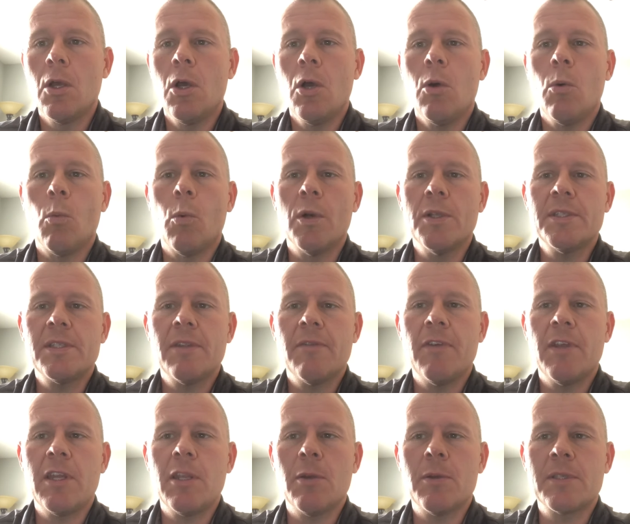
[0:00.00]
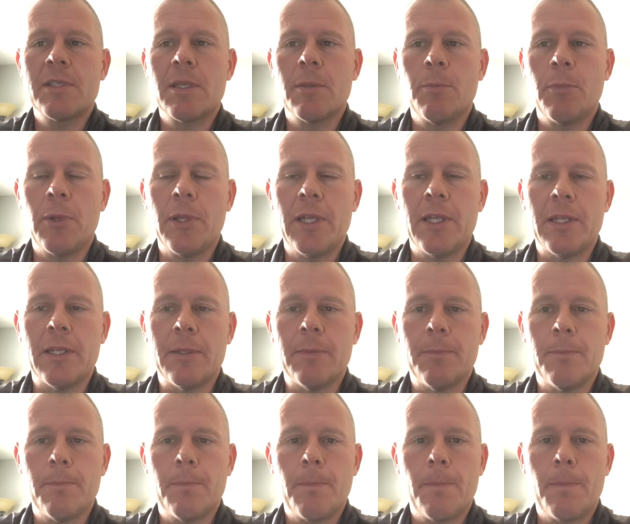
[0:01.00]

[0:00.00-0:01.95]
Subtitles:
Once the video is completed,